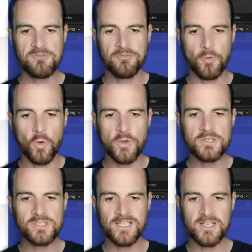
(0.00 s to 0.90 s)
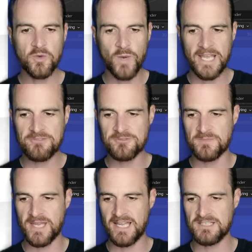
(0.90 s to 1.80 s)
Before you click
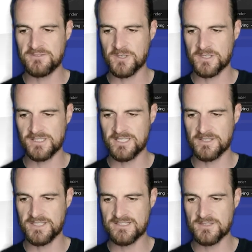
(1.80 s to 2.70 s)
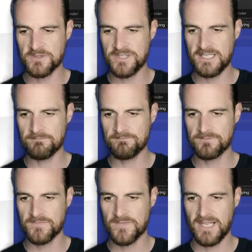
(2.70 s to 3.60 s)
away from that, you've got to click on this little thing,
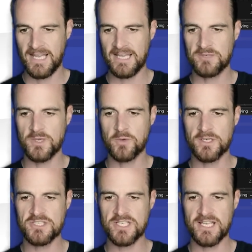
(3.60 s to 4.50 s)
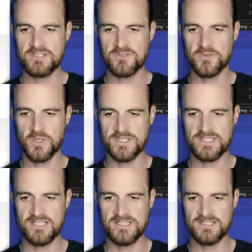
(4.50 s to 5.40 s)
and we want to change the
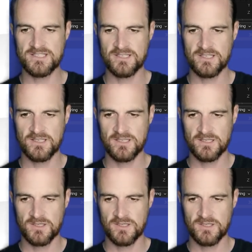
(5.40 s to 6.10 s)
vertices